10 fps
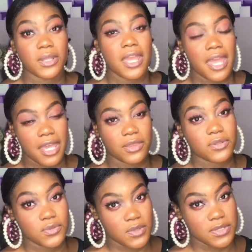I thought
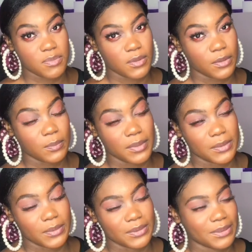you were a small girl, big
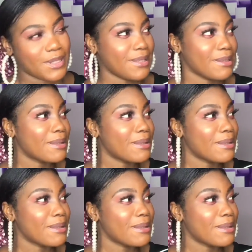god. Hey,